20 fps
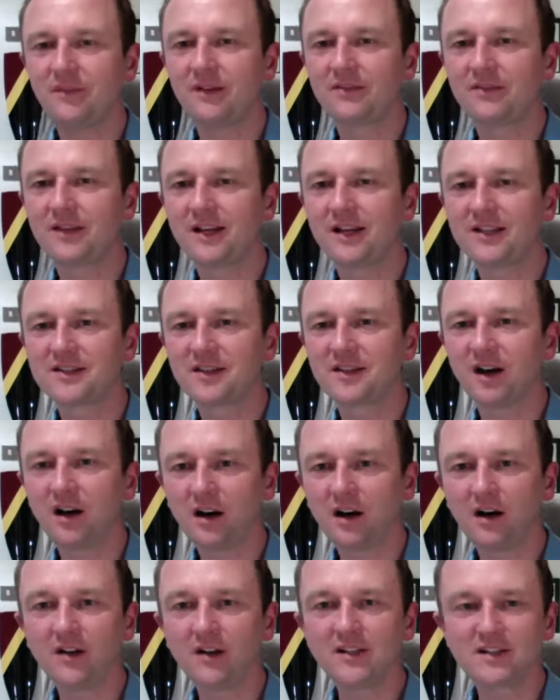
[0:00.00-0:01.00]
That's the
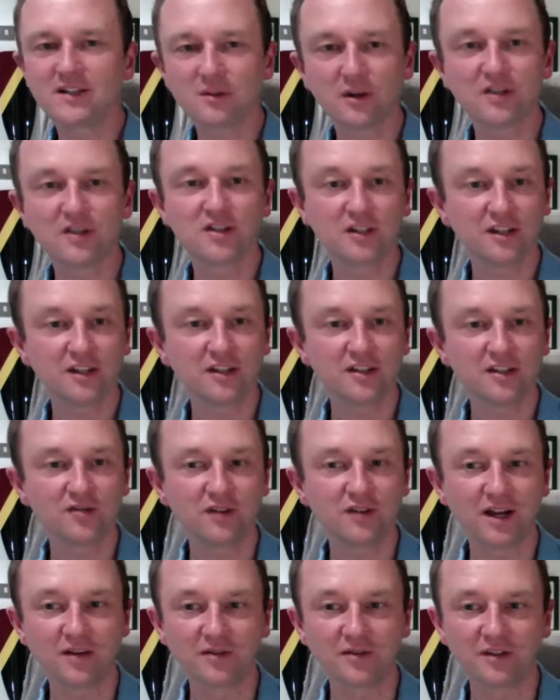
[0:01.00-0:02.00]
hardest question in this
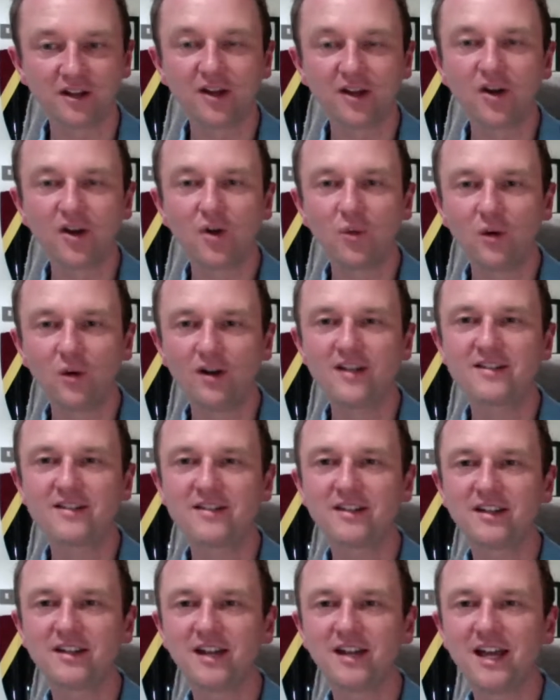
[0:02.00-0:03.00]
round. What
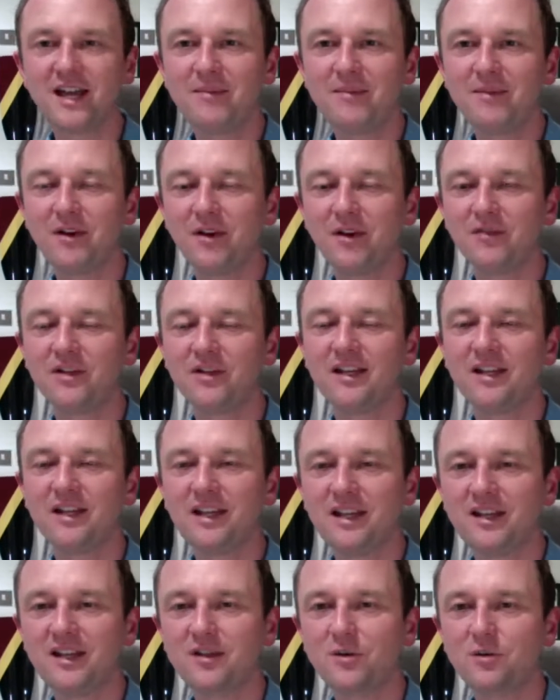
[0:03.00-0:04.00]
is the name of an
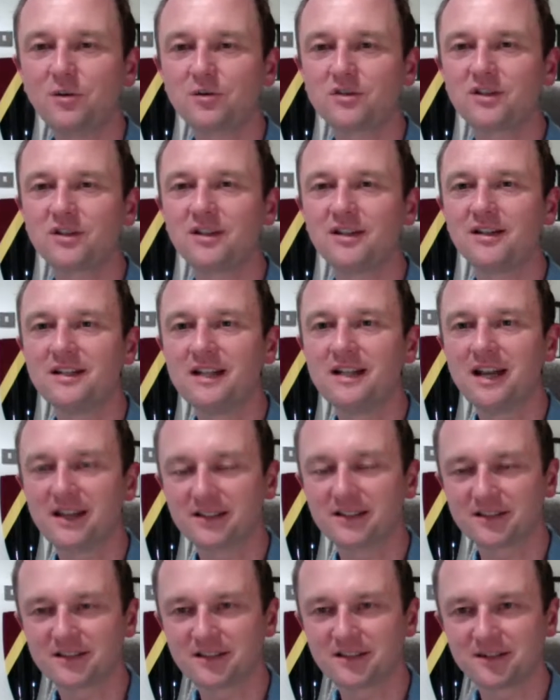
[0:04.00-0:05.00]
eagle's
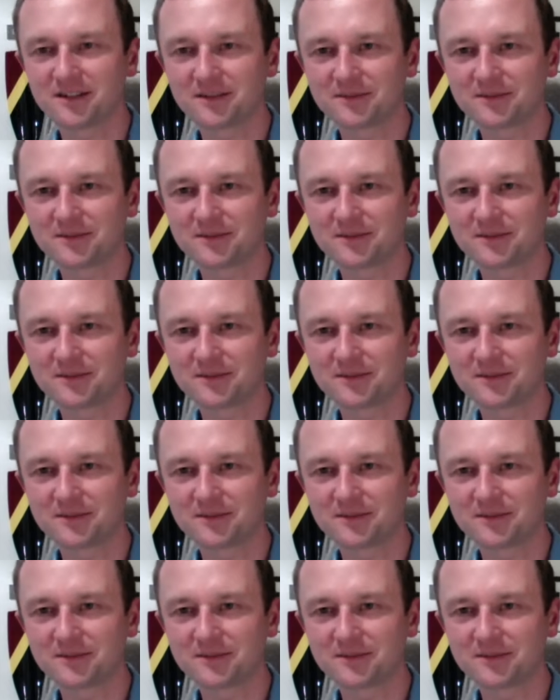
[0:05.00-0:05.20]
nest?